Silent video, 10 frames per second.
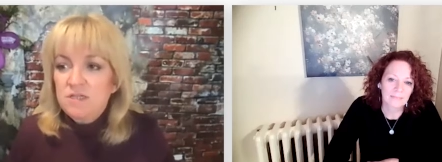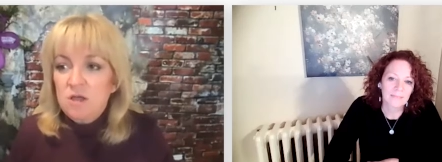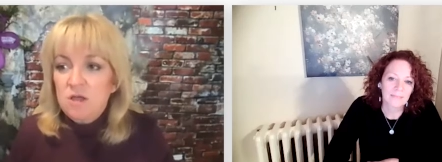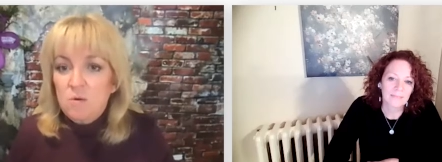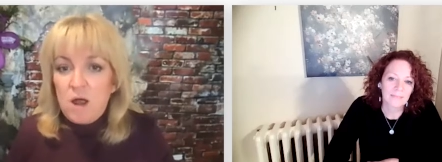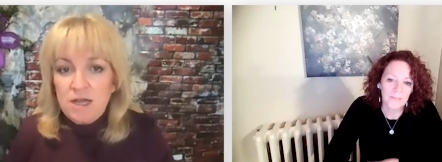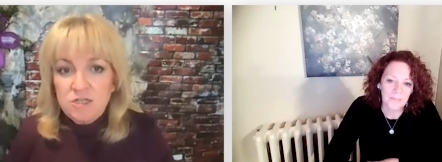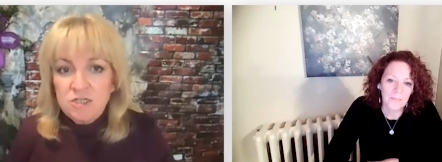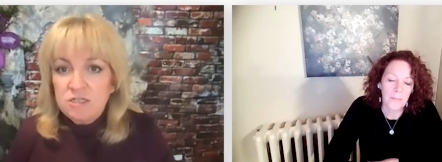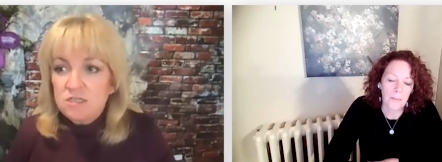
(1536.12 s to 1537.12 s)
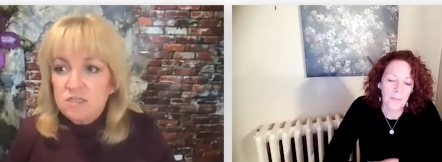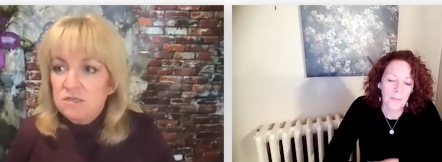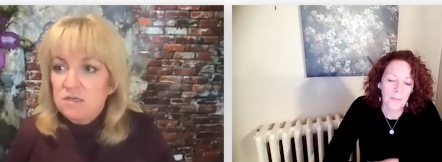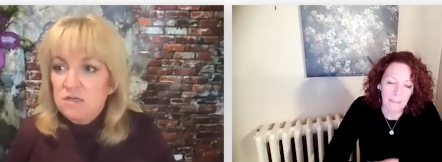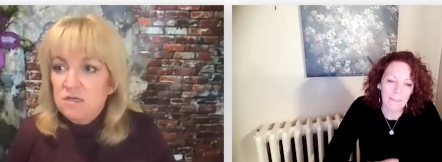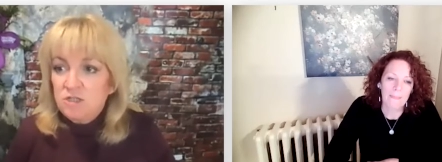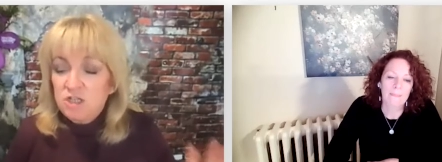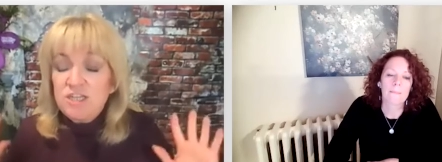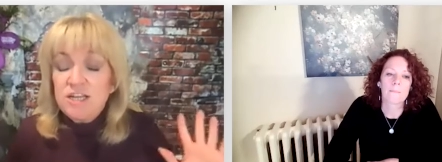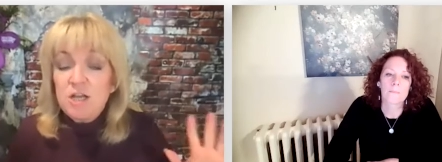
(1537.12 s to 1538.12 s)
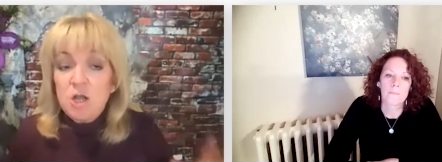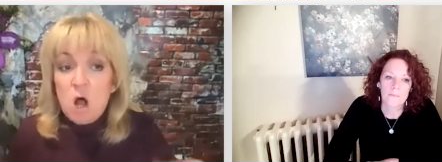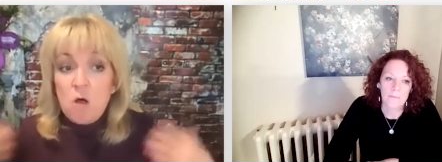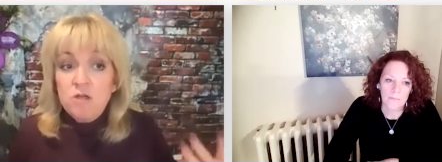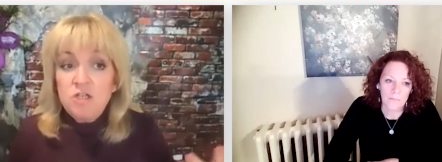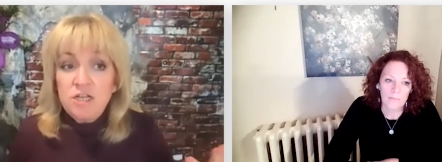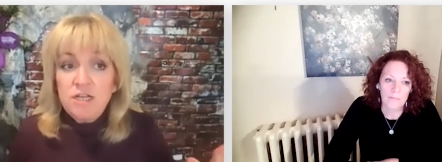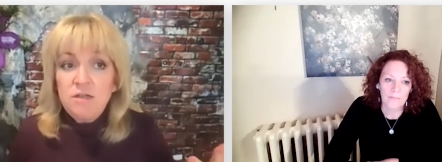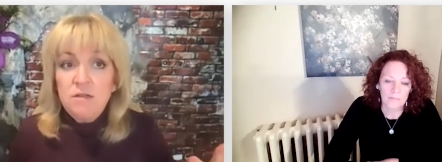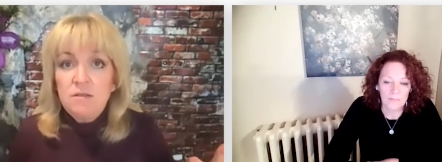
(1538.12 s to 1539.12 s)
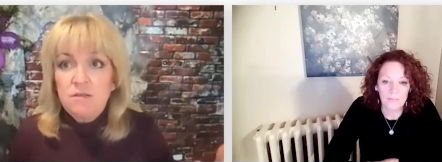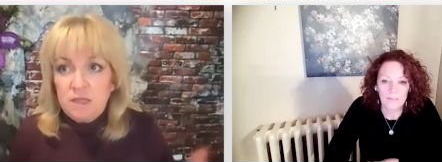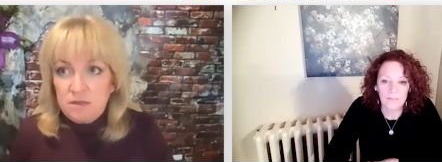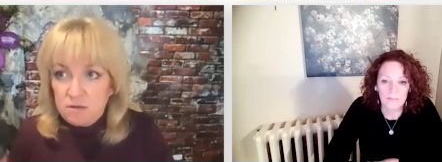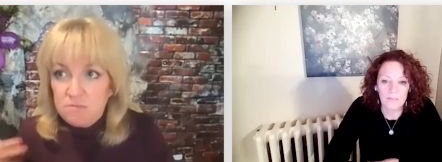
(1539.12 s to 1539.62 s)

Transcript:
Speaker 1: so I just, just acknowledging that